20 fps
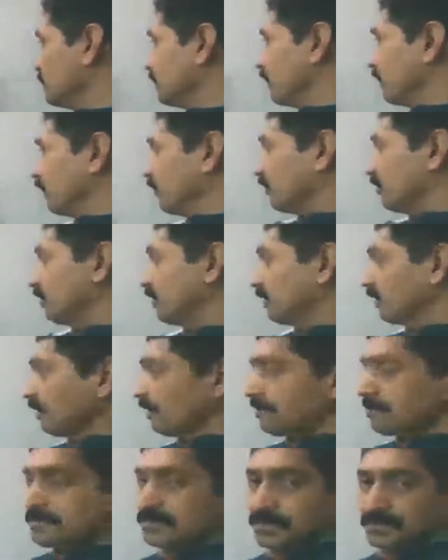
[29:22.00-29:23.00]
for the
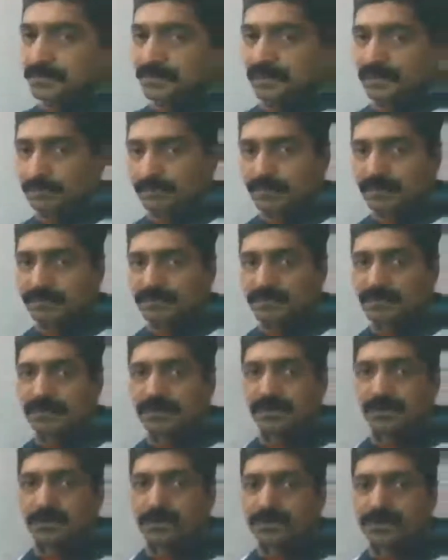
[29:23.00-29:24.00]
terms of AP, we will
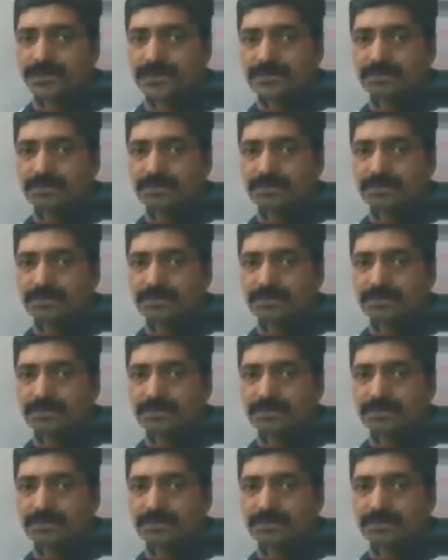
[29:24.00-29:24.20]
use this